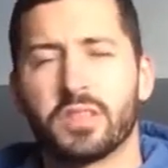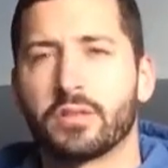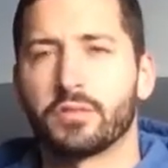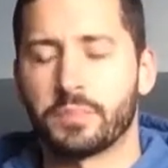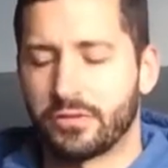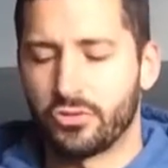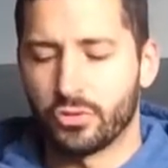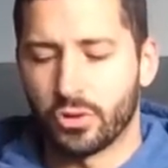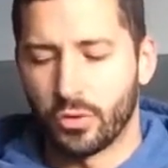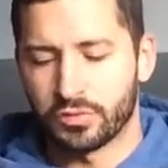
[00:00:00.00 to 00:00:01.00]
I think there's about 2
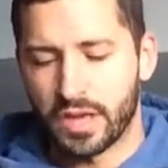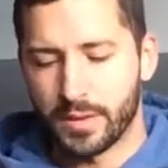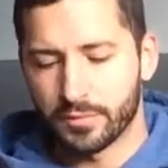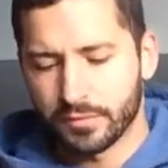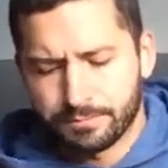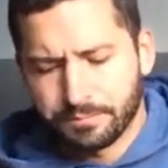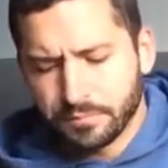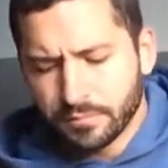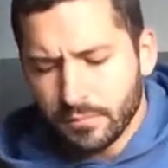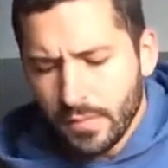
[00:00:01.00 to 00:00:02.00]
close games.
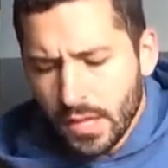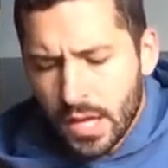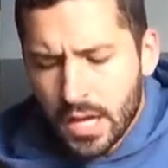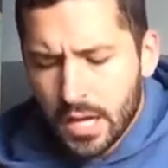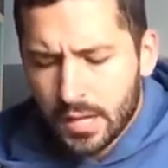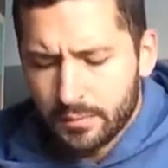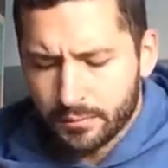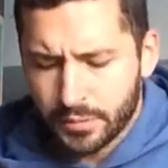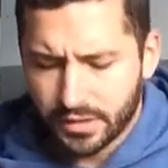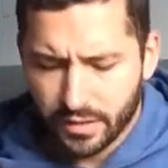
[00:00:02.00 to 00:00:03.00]

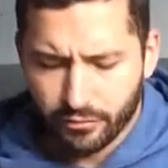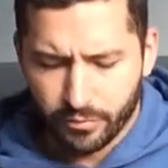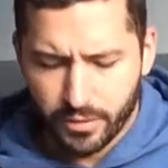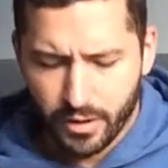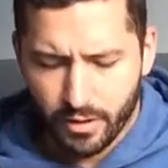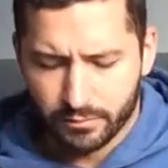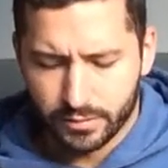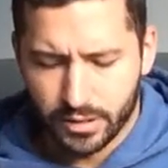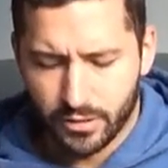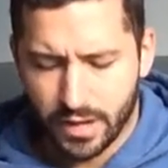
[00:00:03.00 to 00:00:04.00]
But then from there,
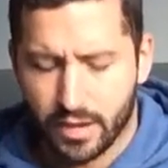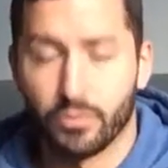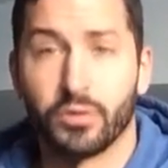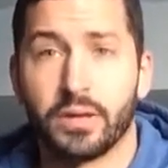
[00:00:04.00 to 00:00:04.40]
kind of